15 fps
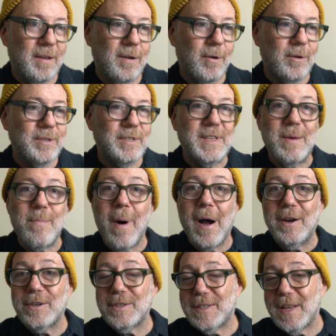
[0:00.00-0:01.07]
Or C
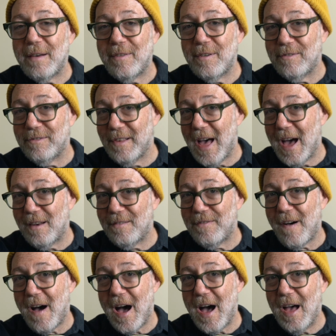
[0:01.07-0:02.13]
minor 7 flat
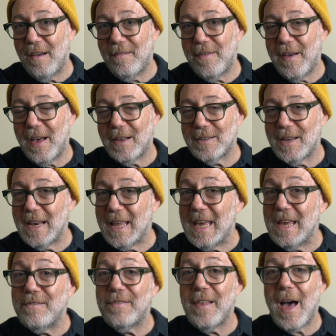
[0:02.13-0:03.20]
5 has an
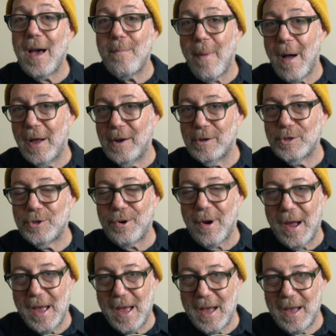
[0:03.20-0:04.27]
E flat minor
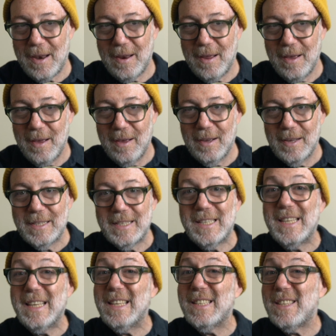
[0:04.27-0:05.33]
triad.
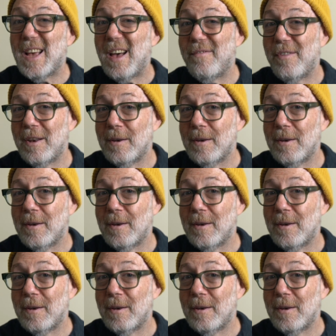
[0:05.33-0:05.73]
C7